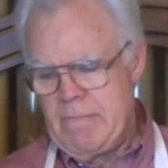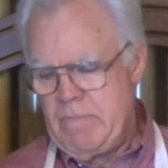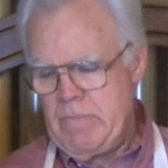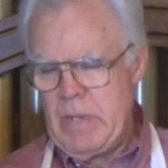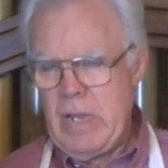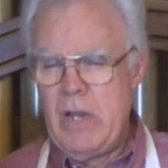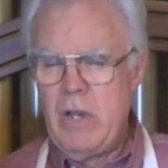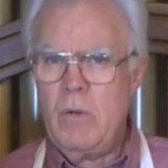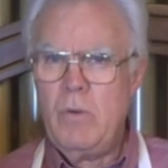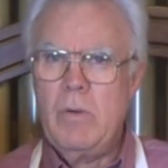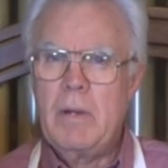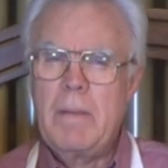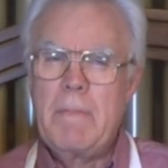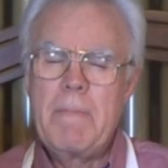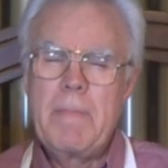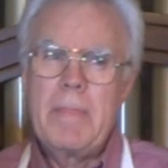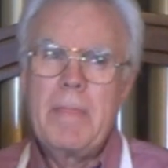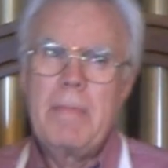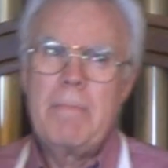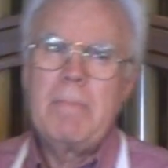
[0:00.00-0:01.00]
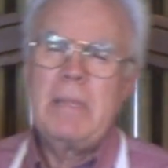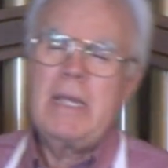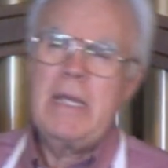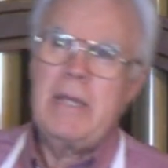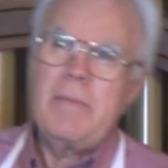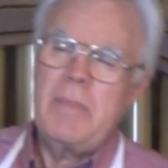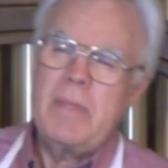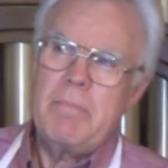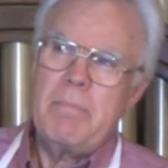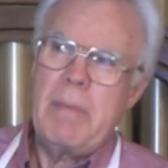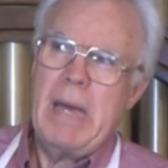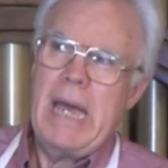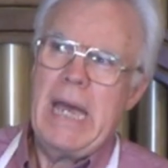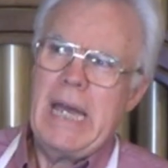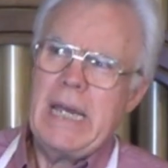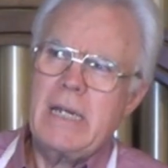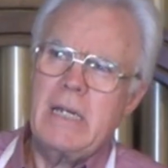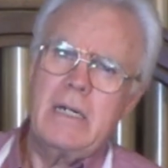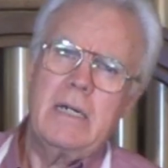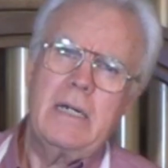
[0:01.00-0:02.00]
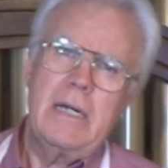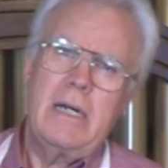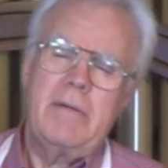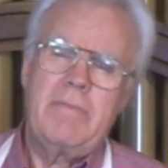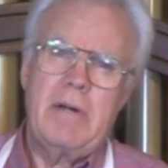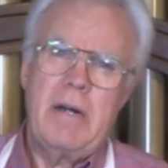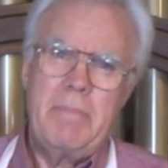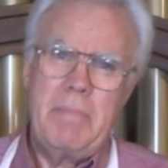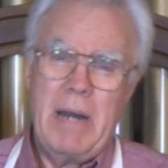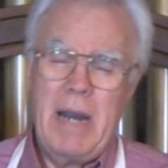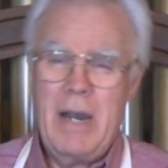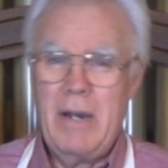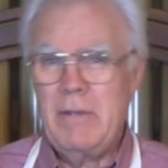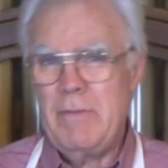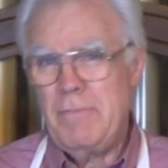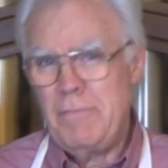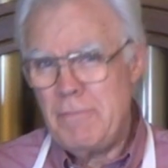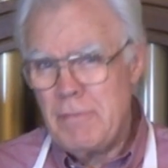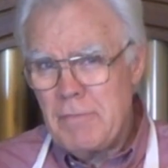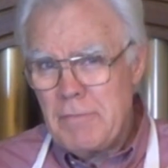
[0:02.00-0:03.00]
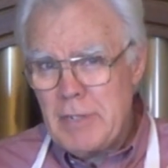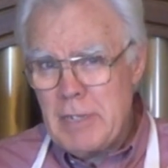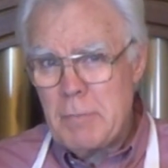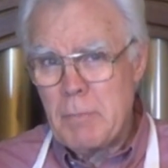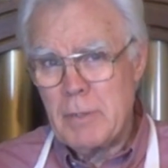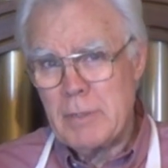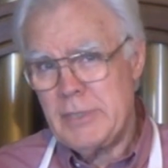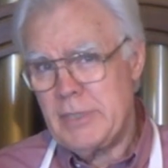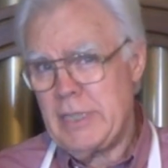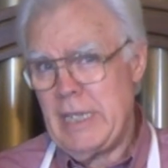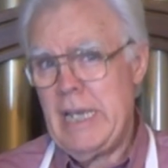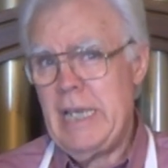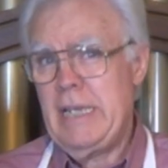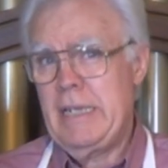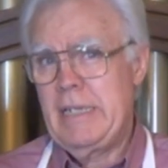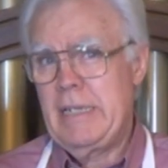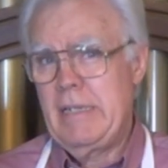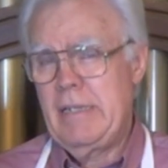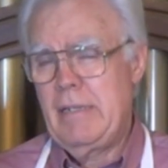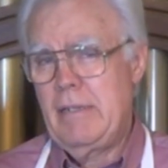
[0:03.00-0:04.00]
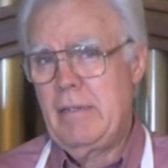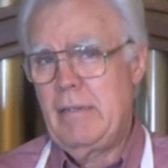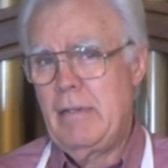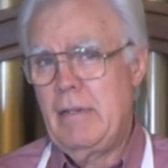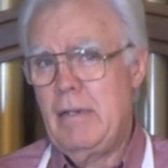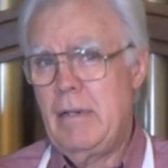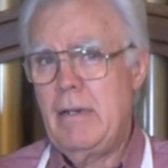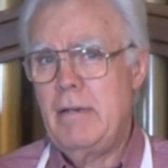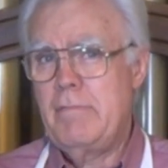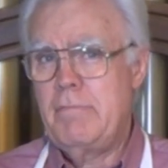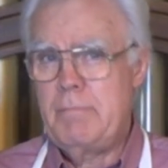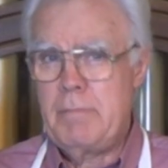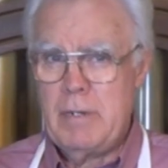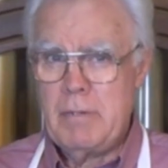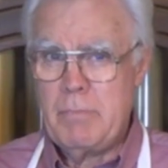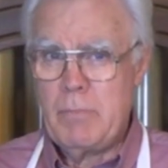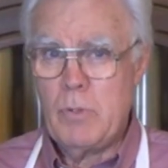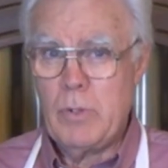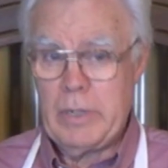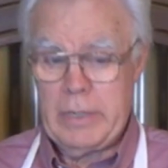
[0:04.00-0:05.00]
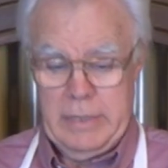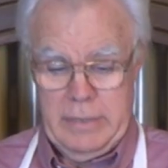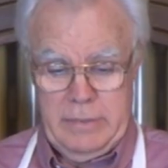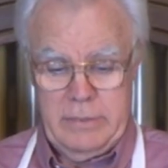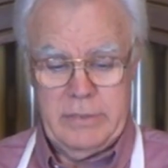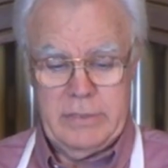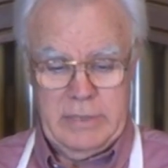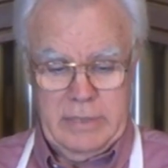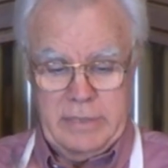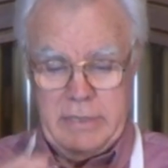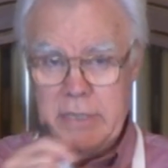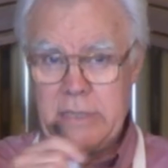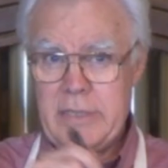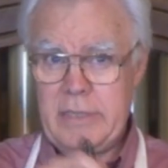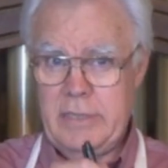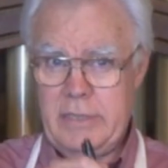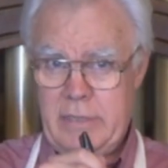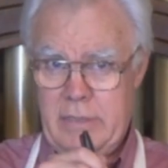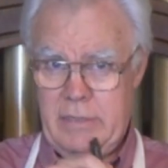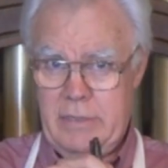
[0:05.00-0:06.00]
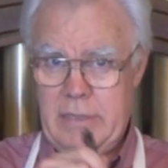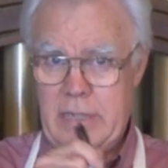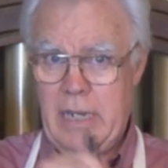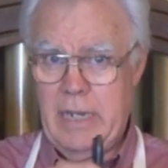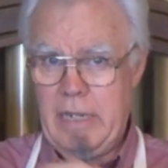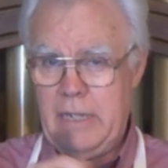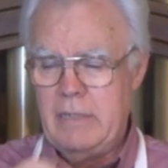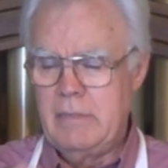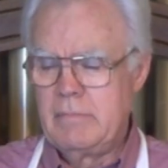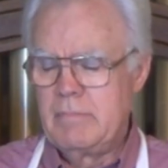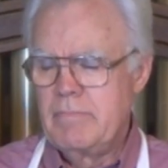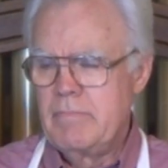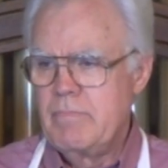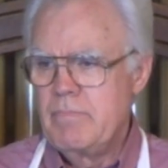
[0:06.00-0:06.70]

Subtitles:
Now, in the back of about 50% of pump organs, this style,